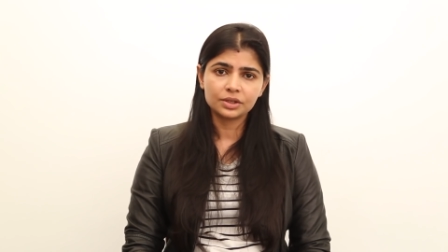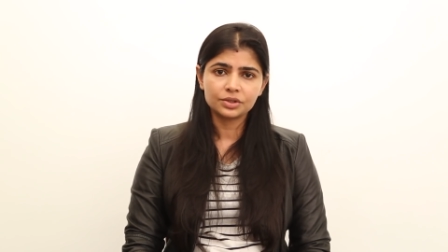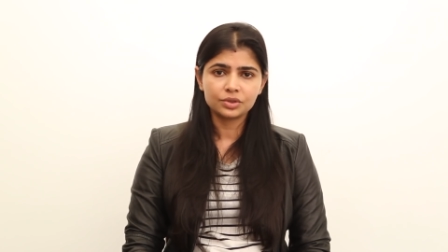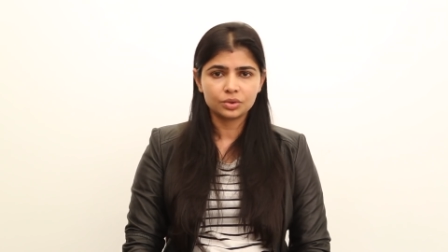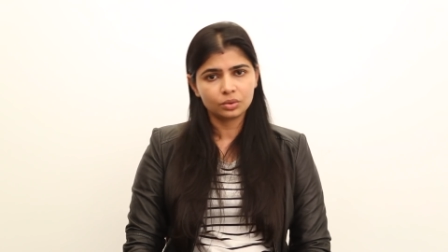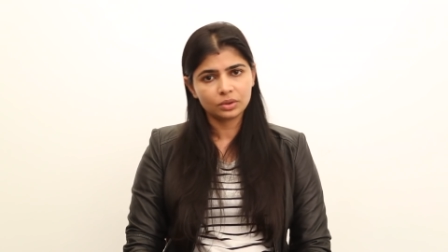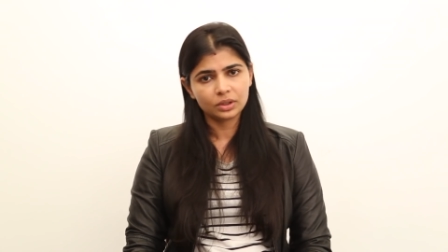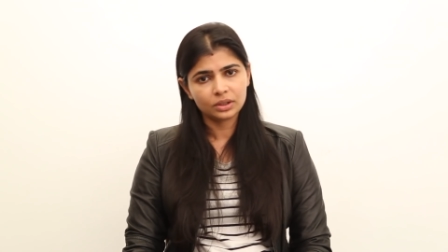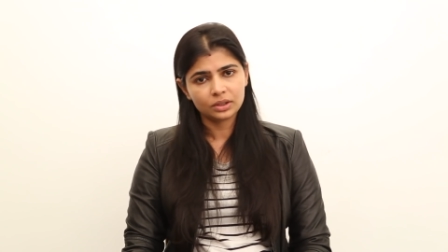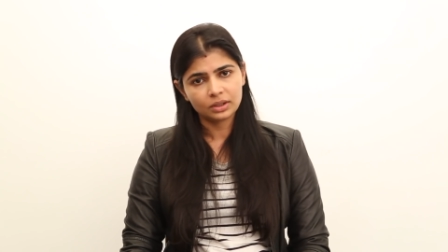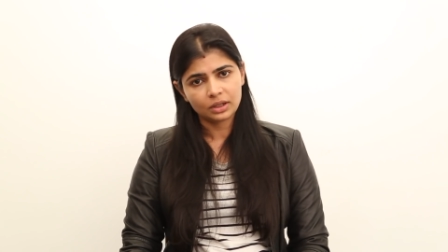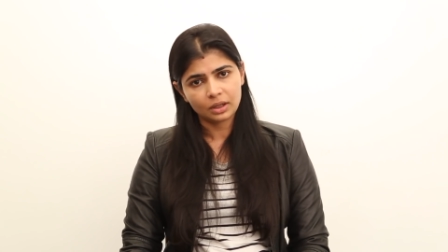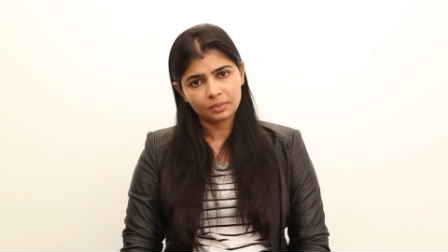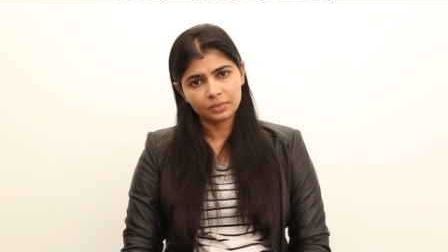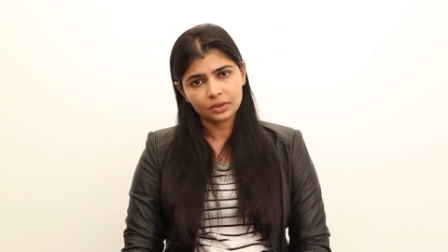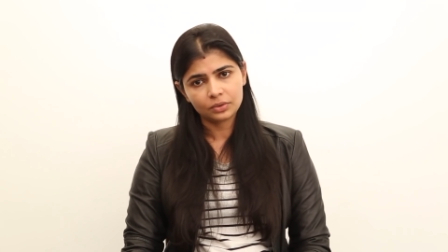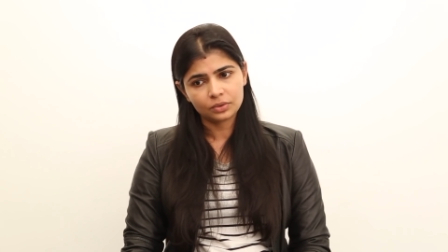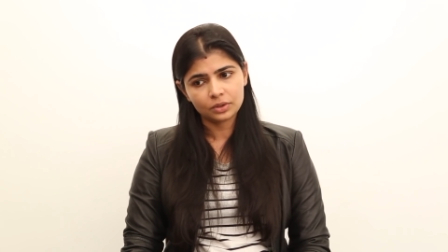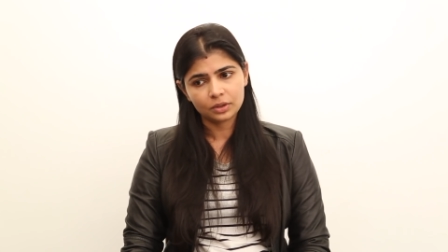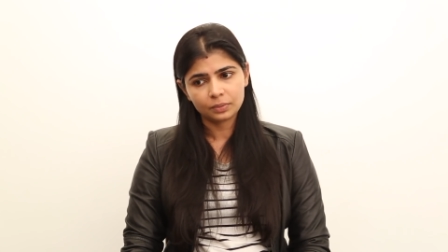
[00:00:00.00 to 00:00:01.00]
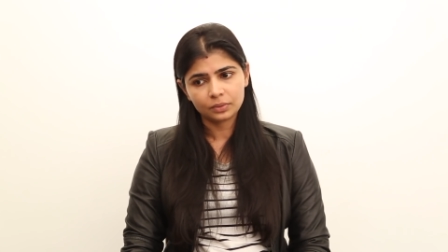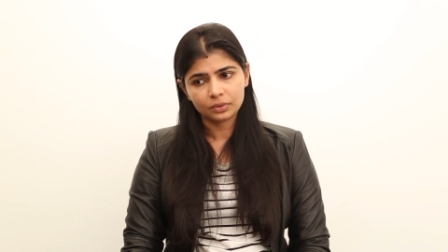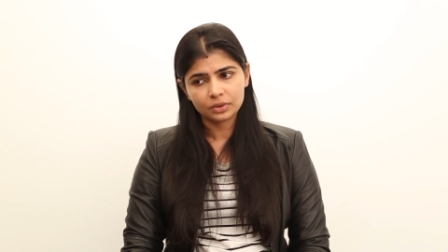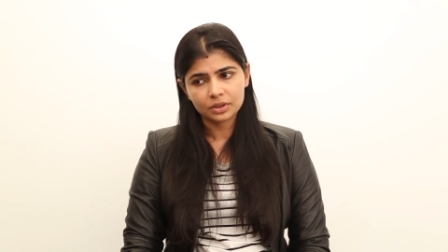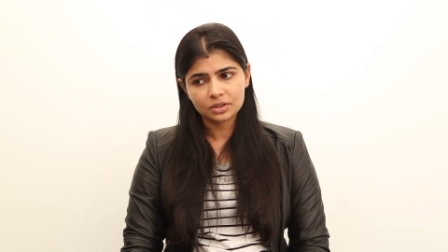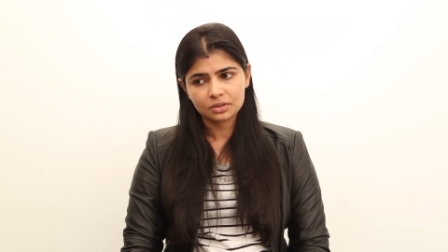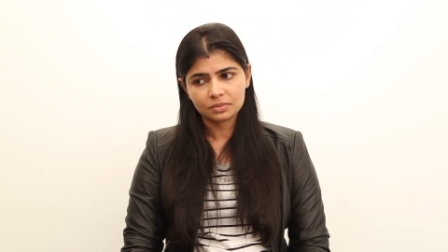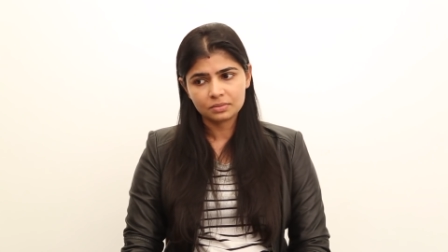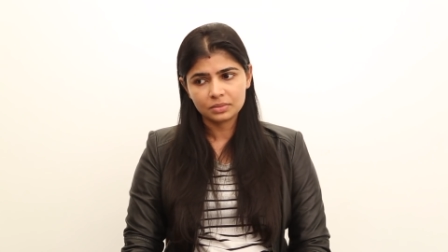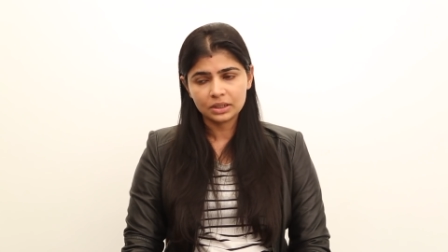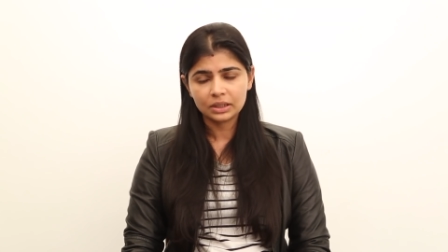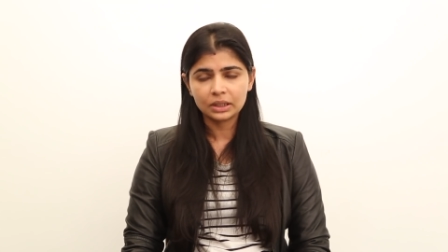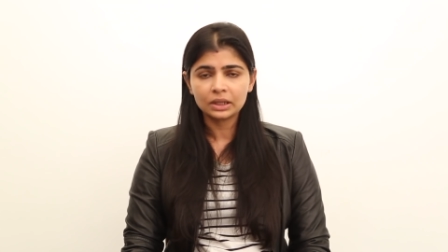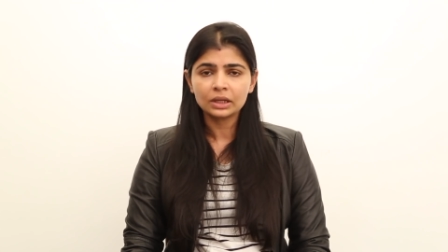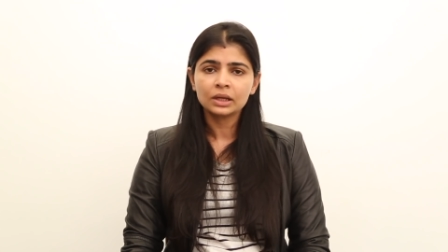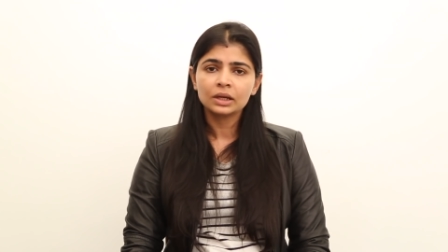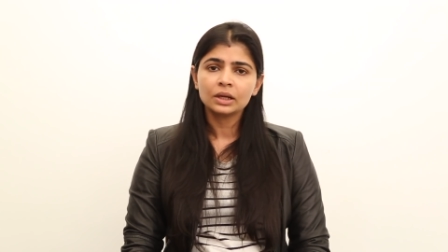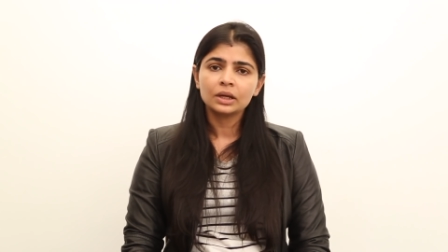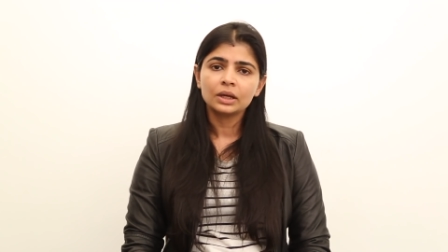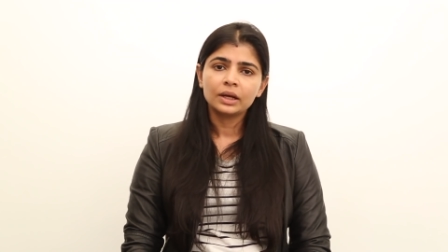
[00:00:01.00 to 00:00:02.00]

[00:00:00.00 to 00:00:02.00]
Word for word: his shoot and coming to the protest meeting